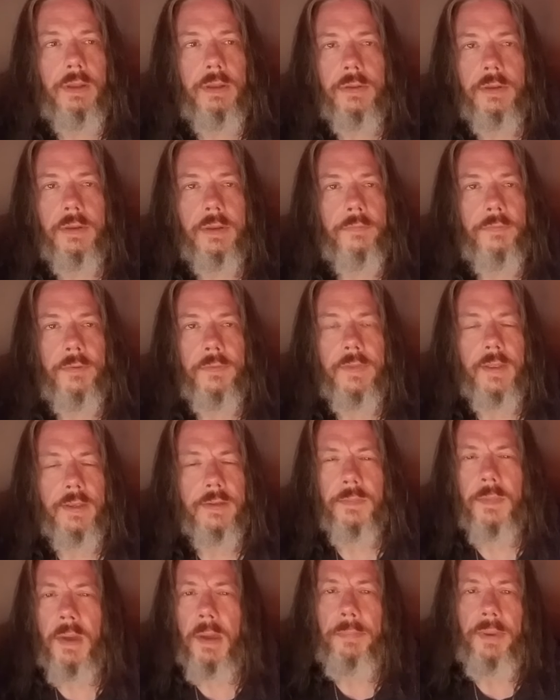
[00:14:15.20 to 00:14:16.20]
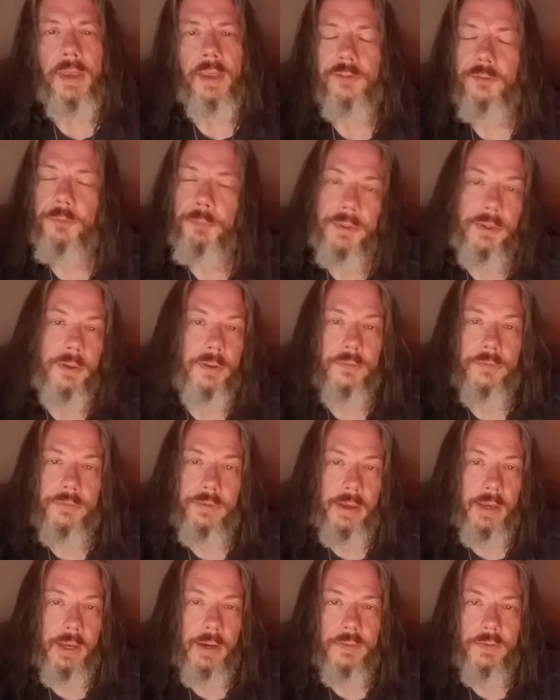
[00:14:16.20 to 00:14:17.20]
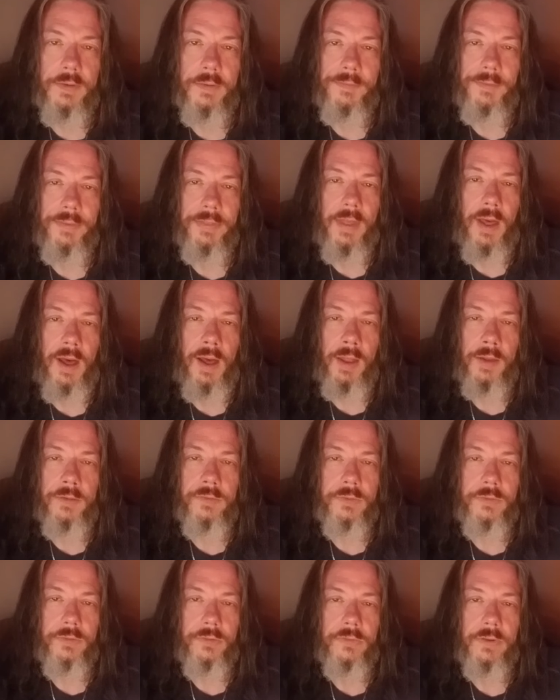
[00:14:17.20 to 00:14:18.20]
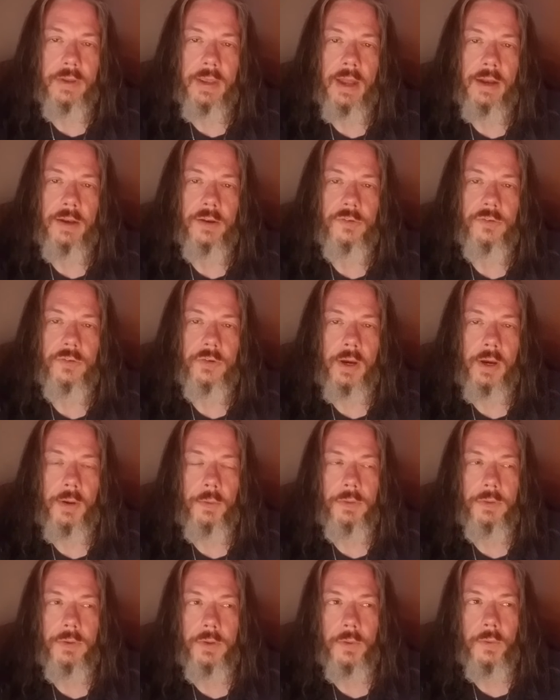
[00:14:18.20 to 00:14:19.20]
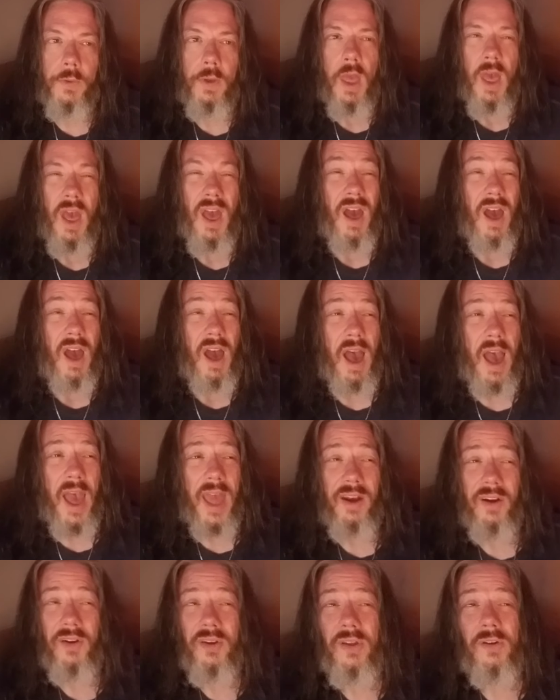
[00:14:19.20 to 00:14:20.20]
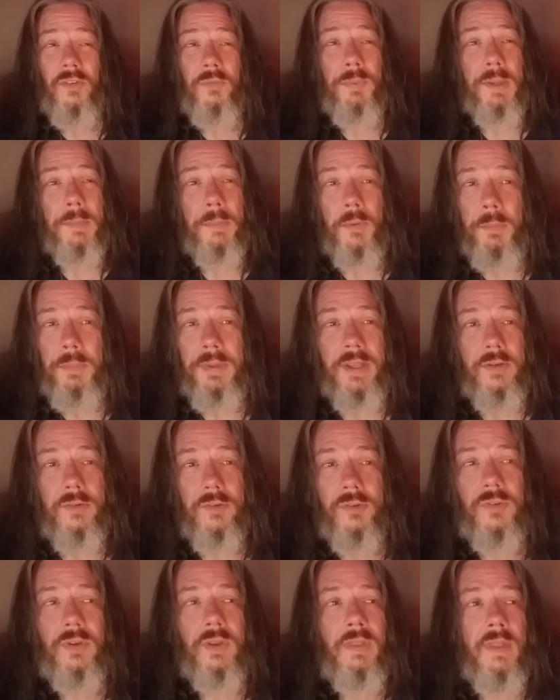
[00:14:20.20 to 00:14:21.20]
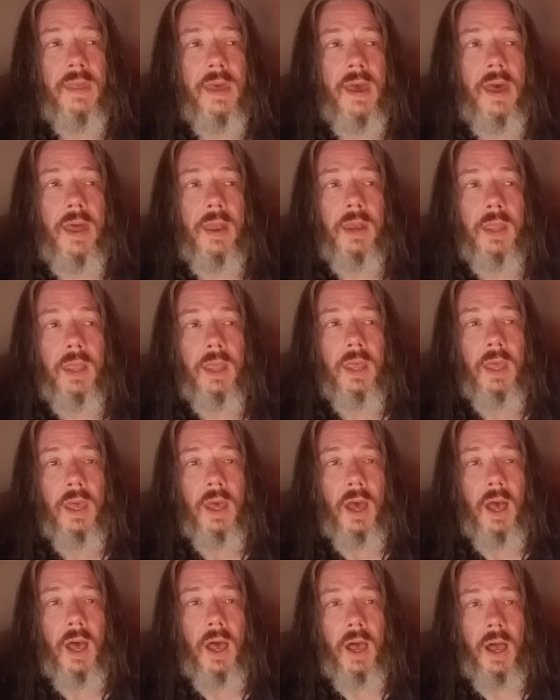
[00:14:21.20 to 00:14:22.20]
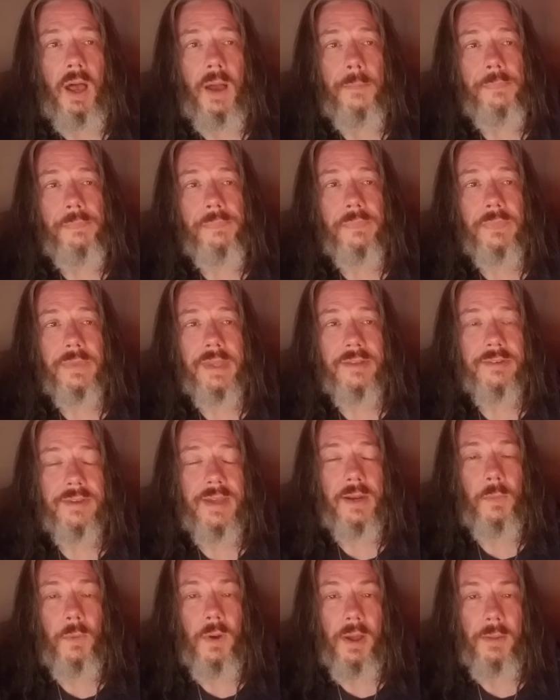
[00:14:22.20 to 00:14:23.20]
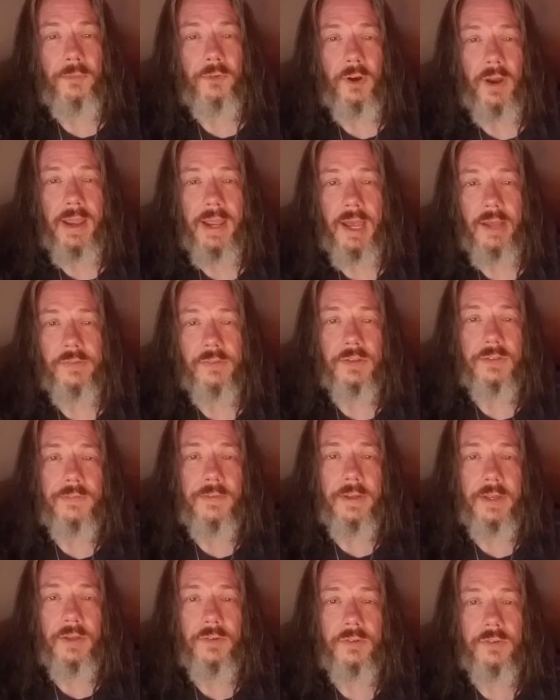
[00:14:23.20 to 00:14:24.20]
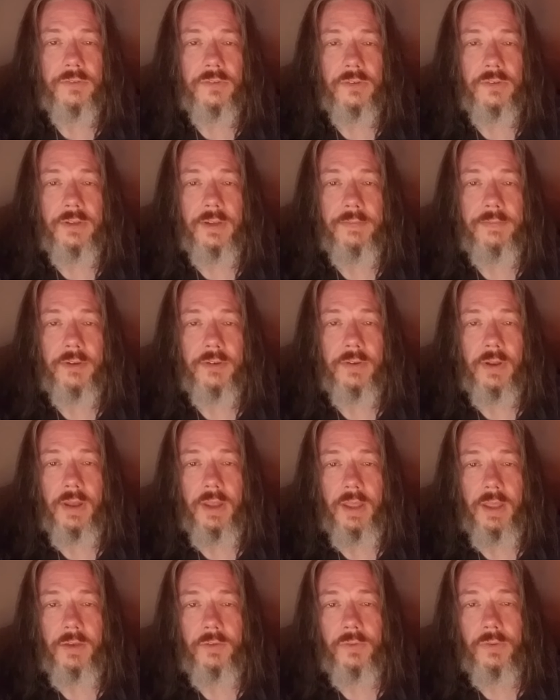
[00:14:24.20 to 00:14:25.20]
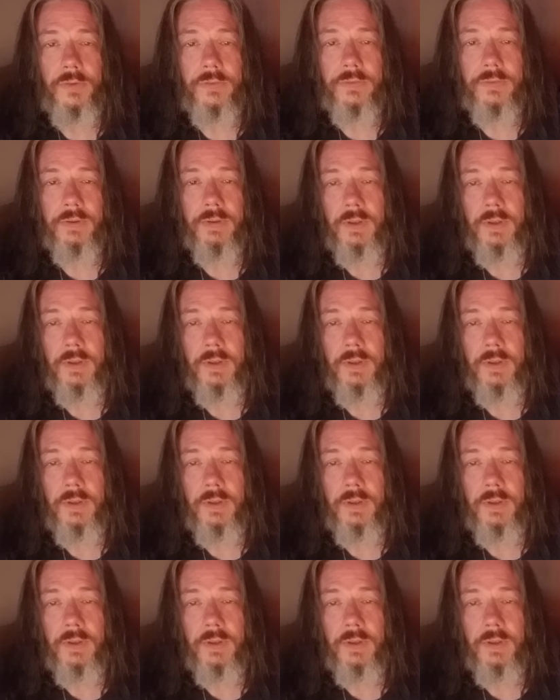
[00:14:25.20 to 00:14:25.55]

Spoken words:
different things I might be experiencing or different thoughts, just to kind of share with you. I don't know if people would be interested in that. That's kind of why I'm trying out this video, just to see if there's any interest